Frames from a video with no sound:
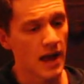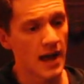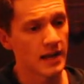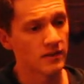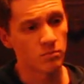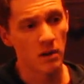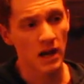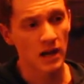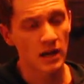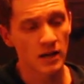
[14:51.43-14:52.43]
and it's
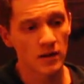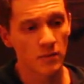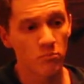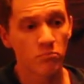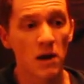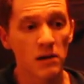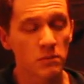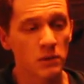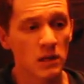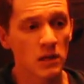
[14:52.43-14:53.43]
by
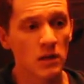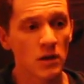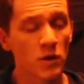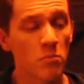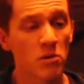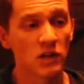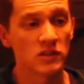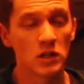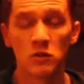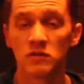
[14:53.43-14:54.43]
probably the
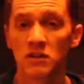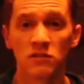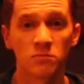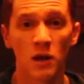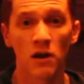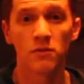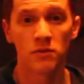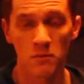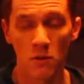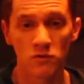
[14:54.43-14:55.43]
person who singles me out
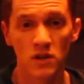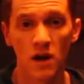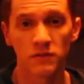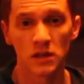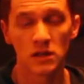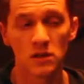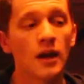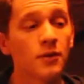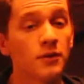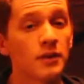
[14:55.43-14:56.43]
the most often. The
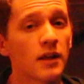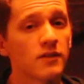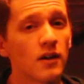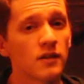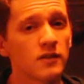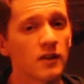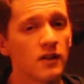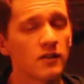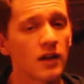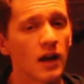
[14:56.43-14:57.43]
other thing that sucks
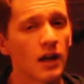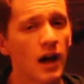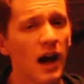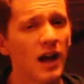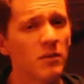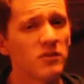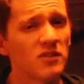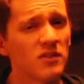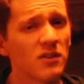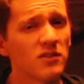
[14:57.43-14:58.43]
is that I am
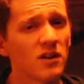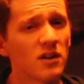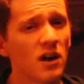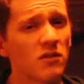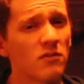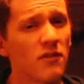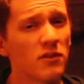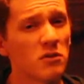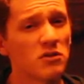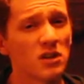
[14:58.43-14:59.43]
still stuck on
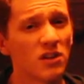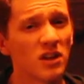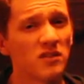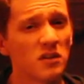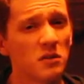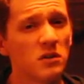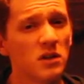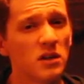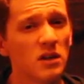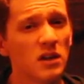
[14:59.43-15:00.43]
revolutionary Etude.
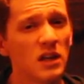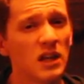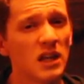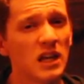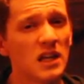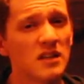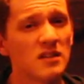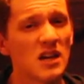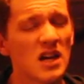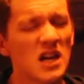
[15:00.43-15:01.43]
It
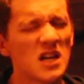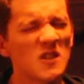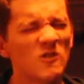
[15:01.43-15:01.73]
is a